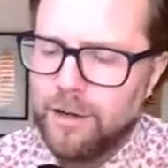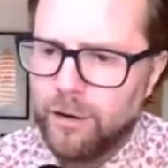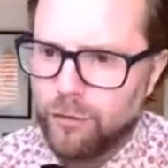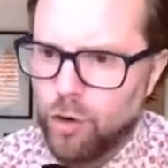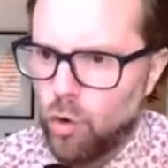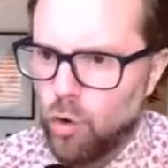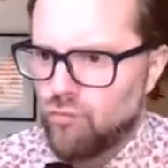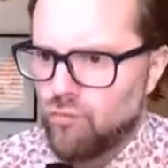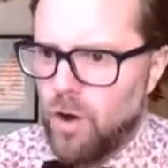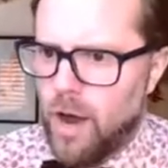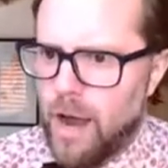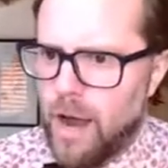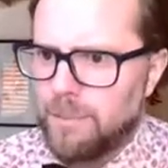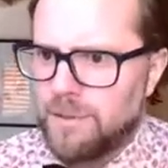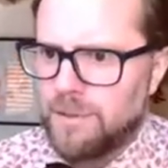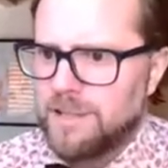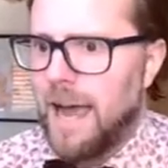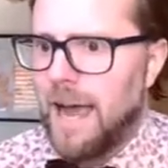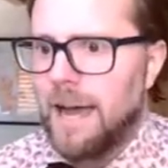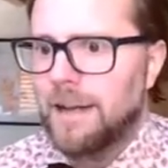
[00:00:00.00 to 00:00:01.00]
I've got ripe
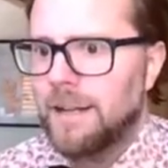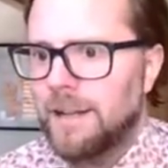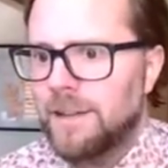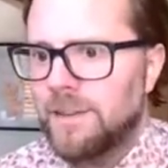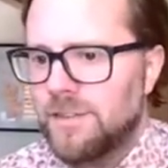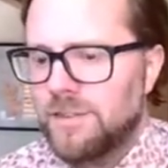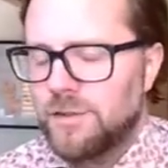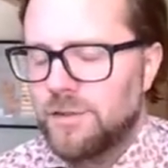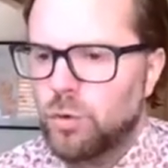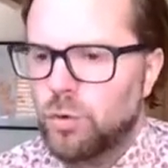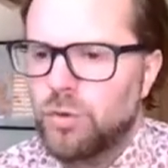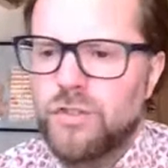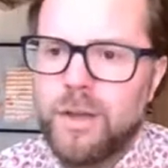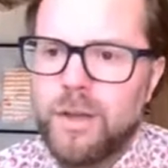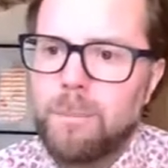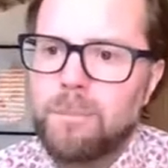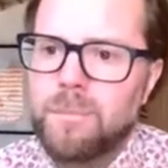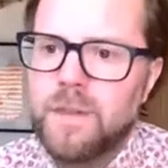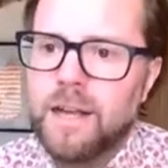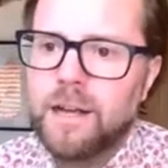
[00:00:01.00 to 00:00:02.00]
tannins, or
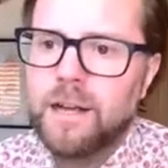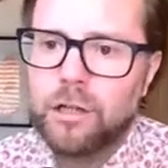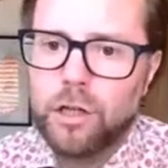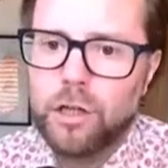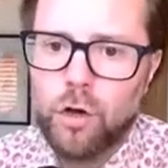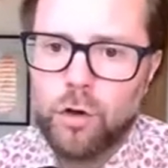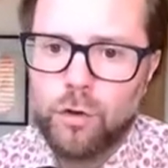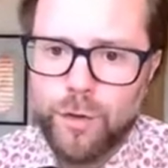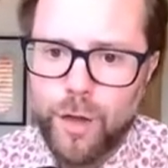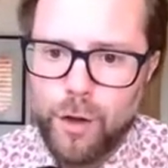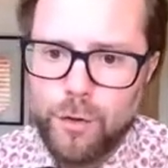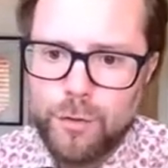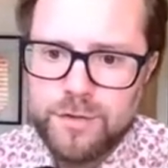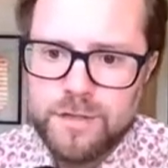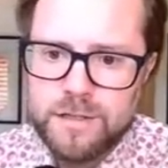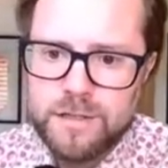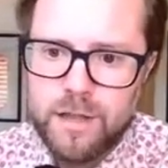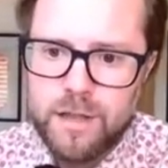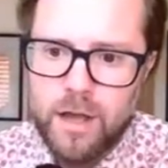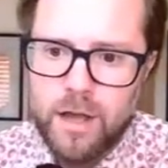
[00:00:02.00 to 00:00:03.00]
something along
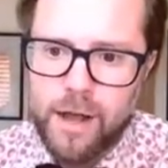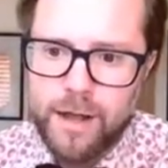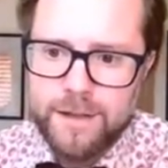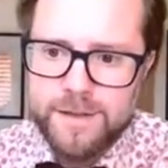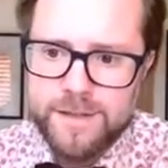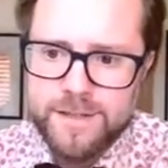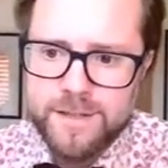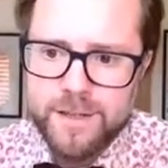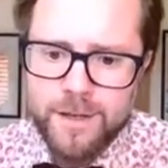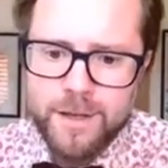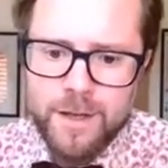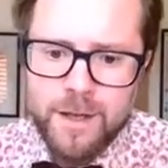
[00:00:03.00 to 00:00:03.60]
those lines.